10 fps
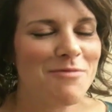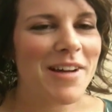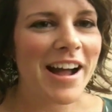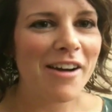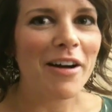
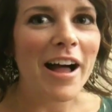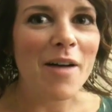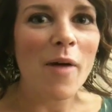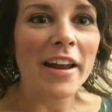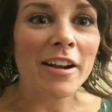Wow.
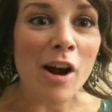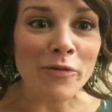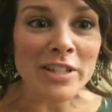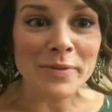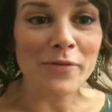At a
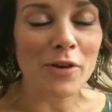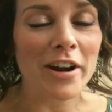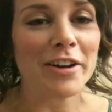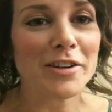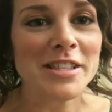conference
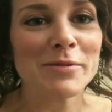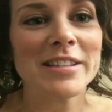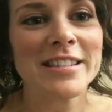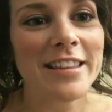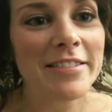before, I heard
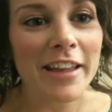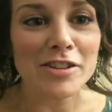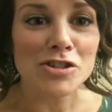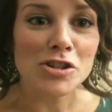someone say that they